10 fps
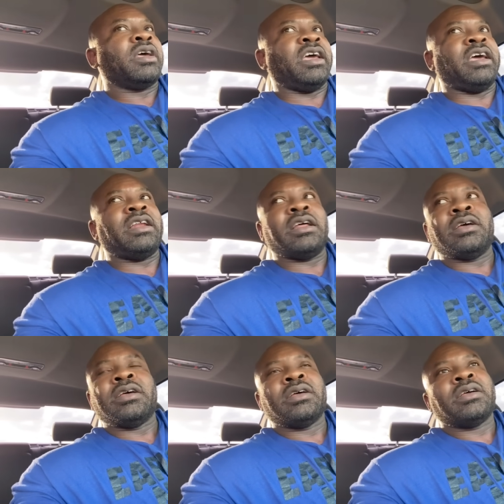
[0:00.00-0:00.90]
And
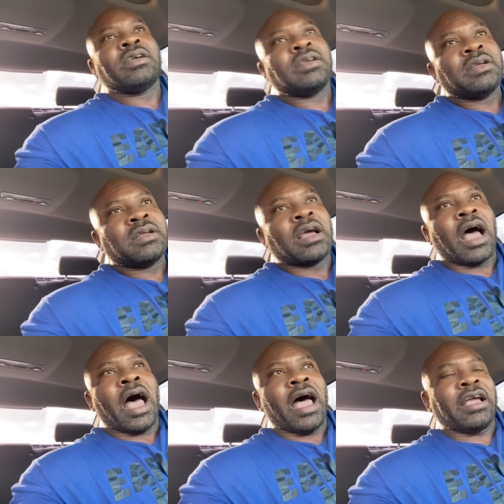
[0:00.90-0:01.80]

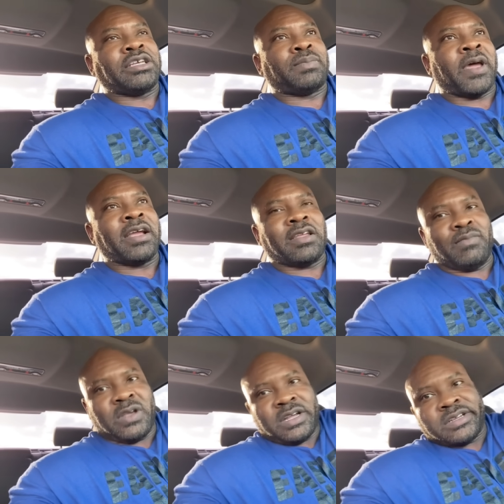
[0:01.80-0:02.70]
I expected
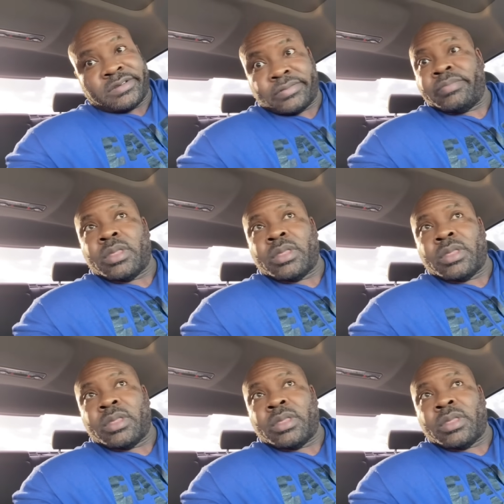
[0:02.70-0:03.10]
because